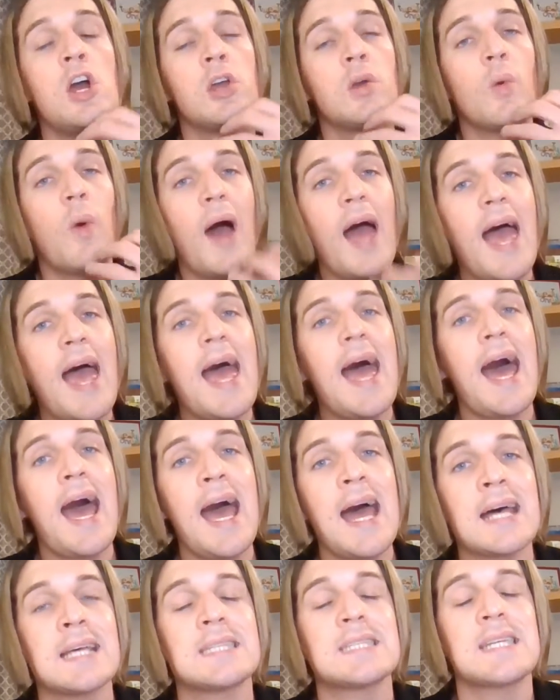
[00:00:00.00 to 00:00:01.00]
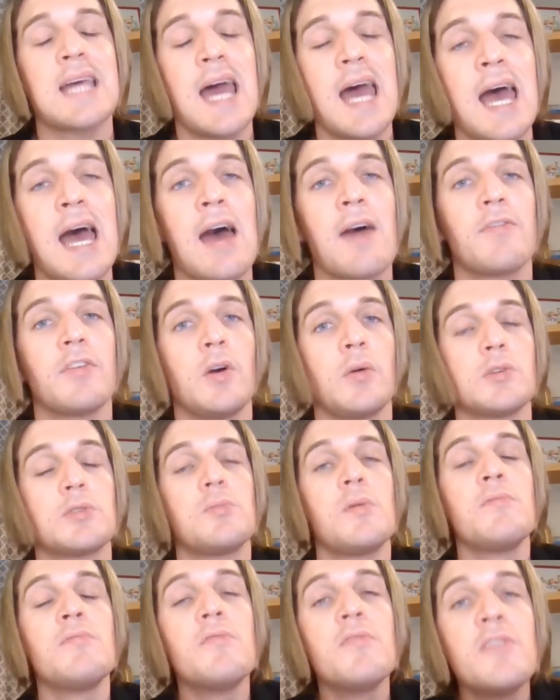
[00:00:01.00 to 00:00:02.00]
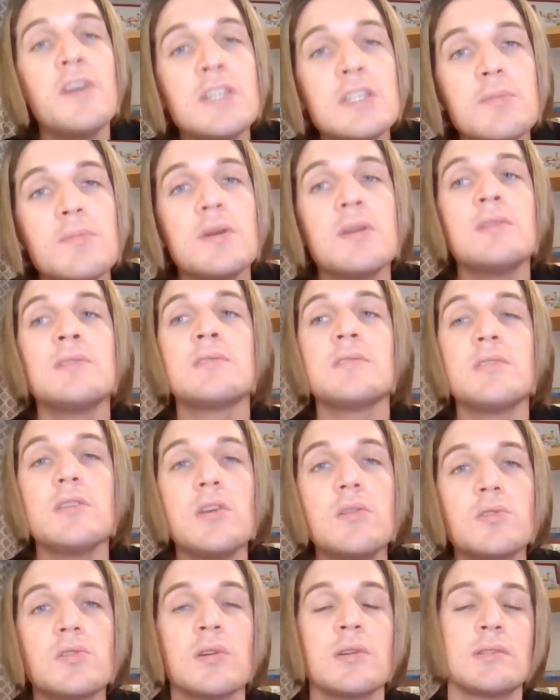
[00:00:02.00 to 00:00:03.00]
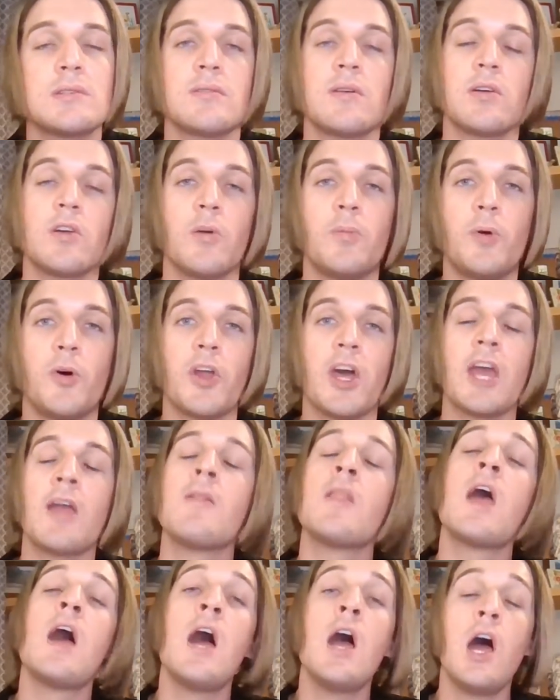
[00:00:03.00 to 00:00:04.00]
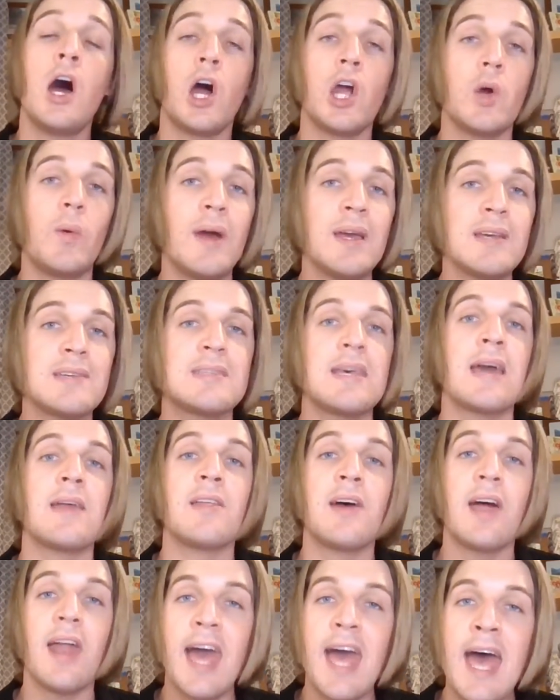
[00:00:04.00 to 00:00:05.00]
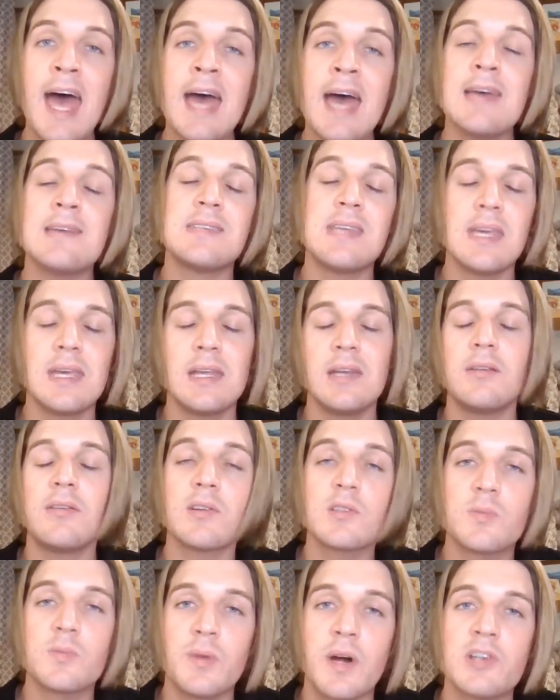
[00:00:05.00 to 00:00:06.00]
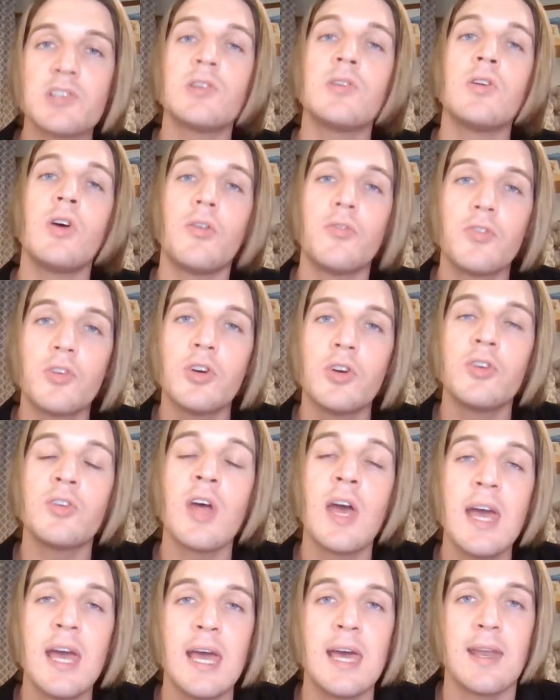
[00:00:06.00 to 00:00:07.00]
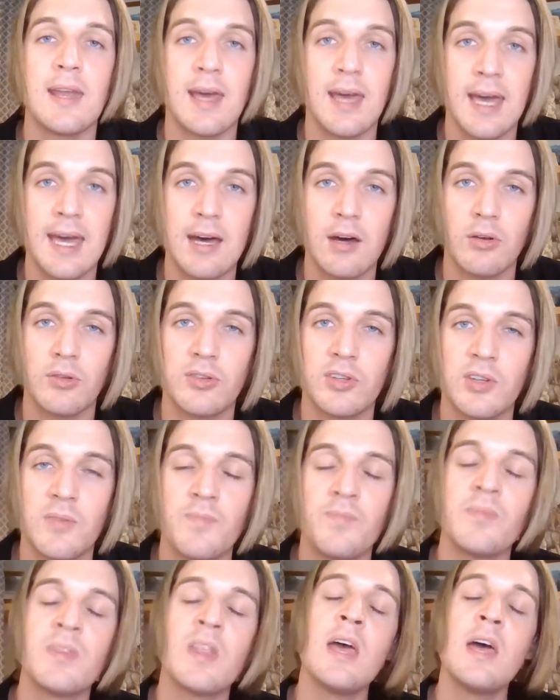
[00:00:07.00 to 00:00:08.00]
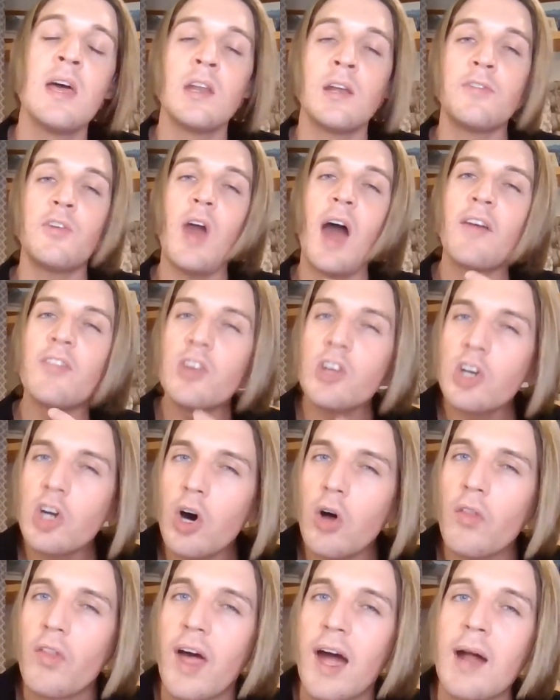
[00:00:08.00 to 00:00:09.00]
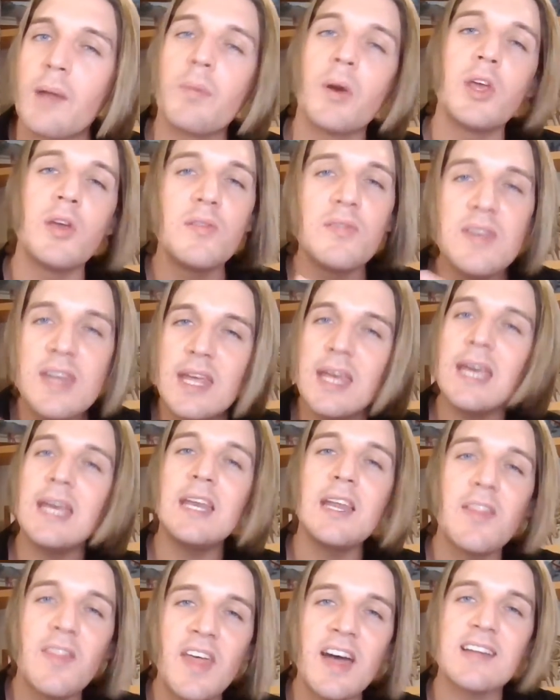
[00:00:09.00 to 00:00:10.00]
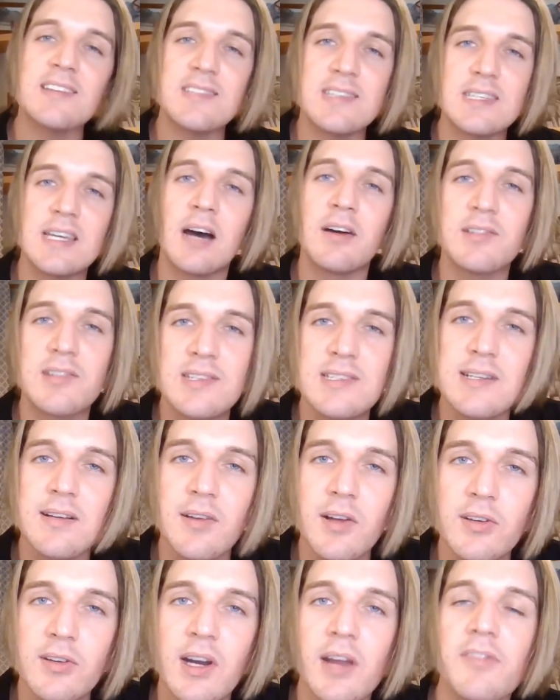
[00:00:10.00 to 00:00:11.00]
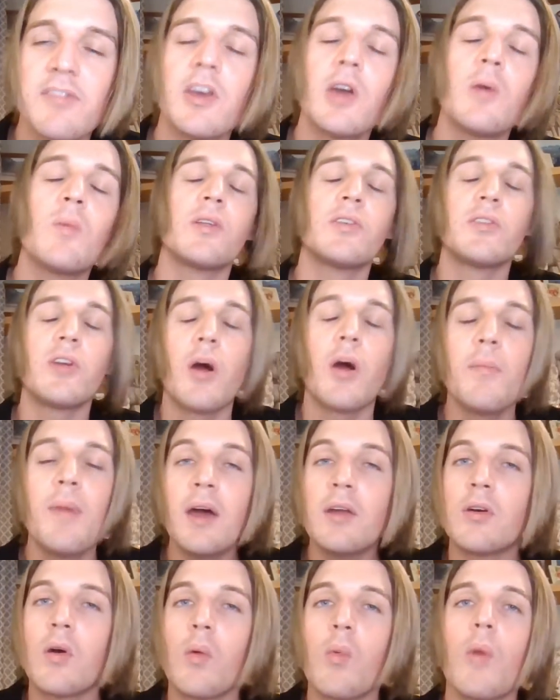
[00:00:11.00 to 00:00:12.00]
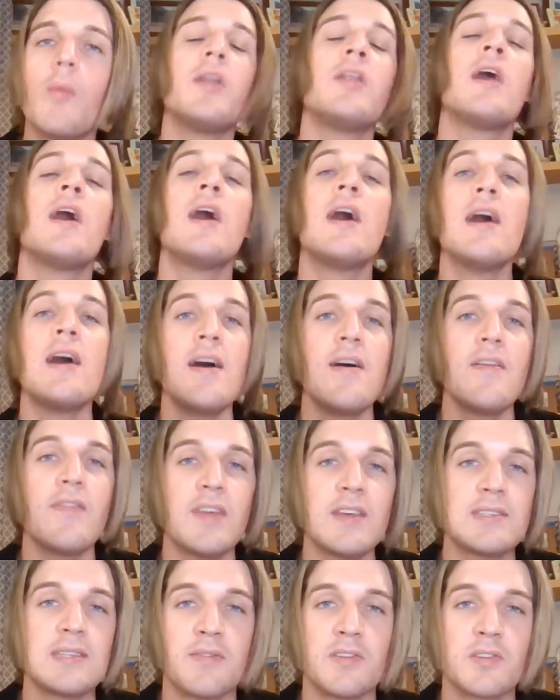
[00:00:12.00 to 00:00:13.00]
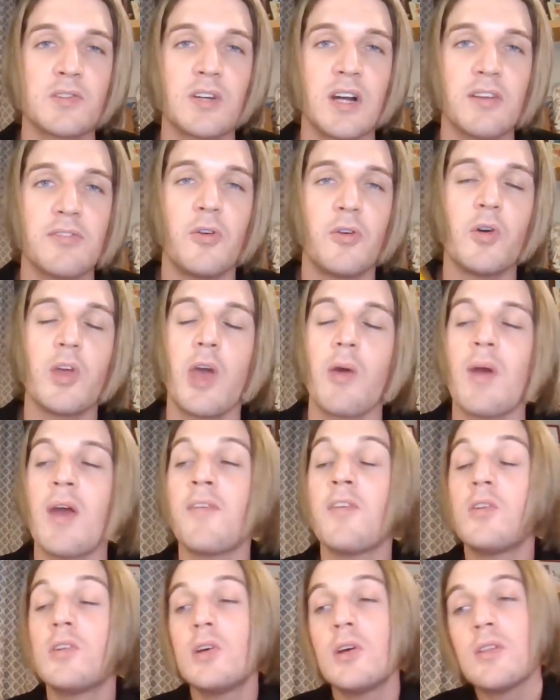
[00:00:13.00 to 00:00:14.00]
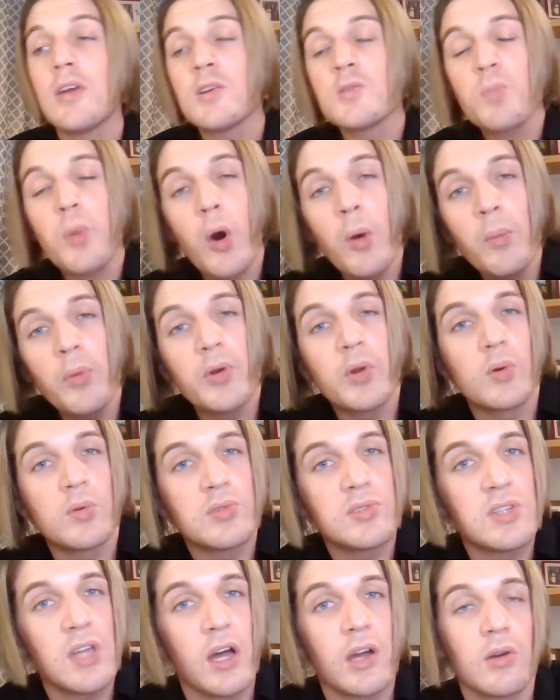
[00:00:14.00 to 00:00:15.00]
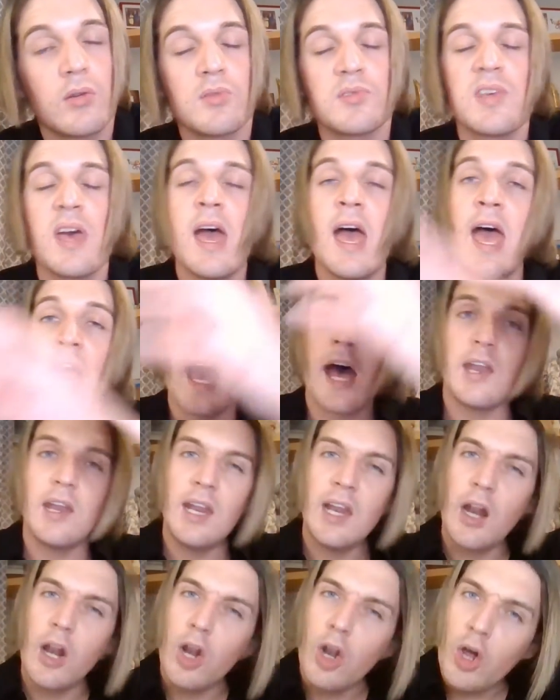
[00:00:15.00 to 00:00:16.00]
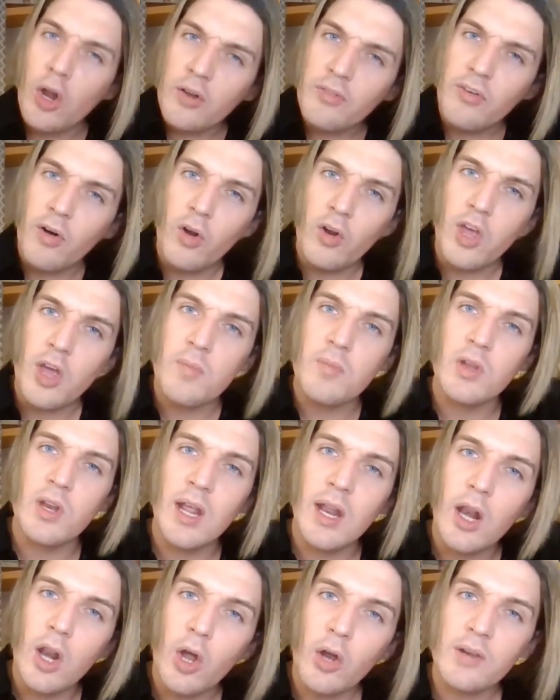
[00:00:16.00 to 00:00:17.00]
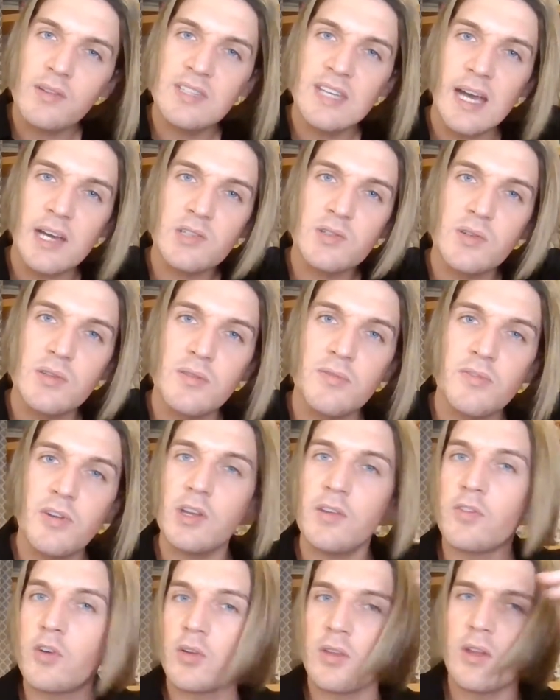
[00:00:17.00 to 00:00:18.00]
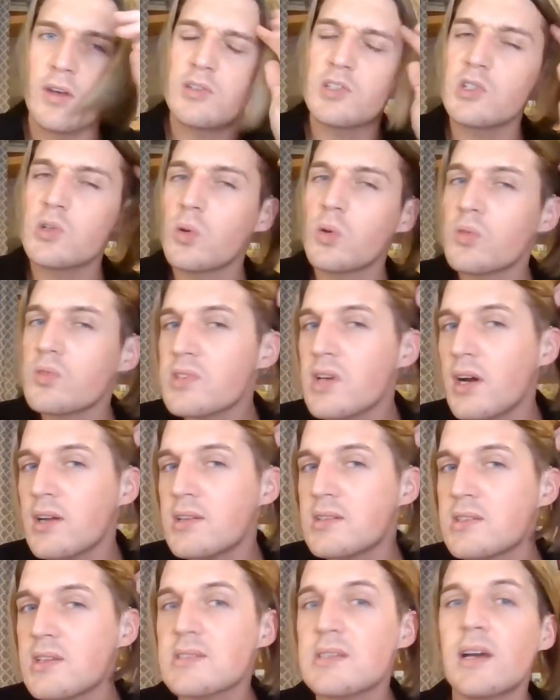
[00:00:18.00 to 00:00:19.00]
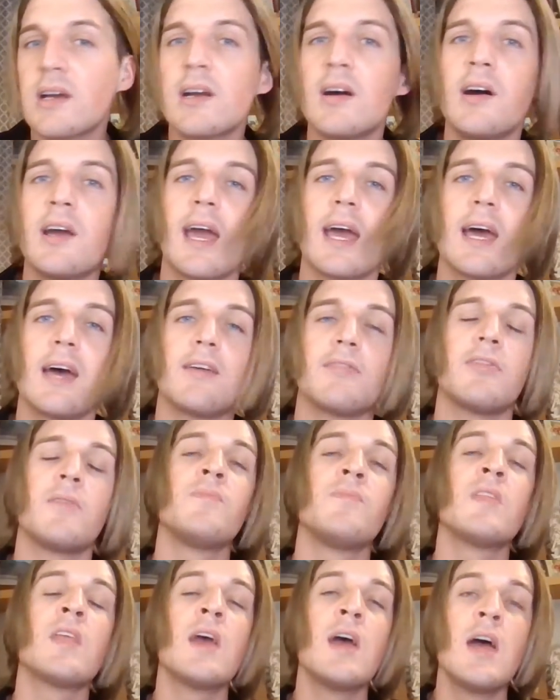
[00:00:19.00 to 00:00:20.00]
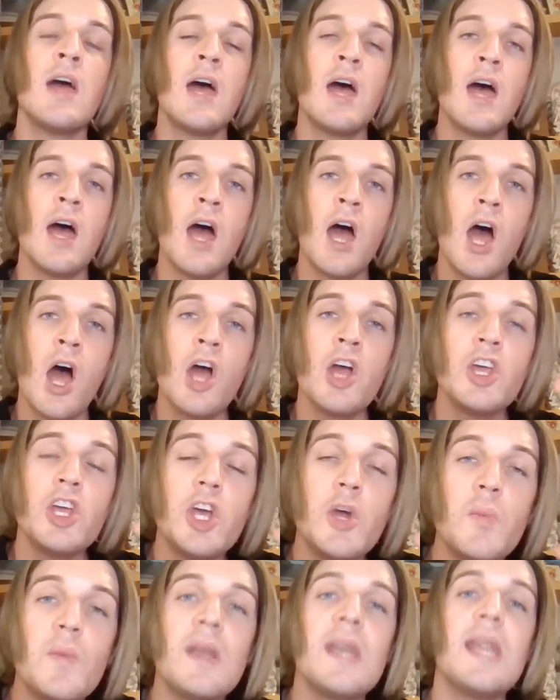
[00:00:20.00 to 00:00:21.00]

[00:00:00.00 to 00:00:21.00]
Your hair has to have the optimum vitamins, nutrients throughout your body. I always say that hair is the inner expression of good inner health. Now, if you haven't got that, but you need that style to still look great for you, whether you're a man or a woman, this stuff is great for you. If you're doing those pompadour styles and you need a lot of volume, you need a lot of texture in the front, you've got those short sides, just like I have, you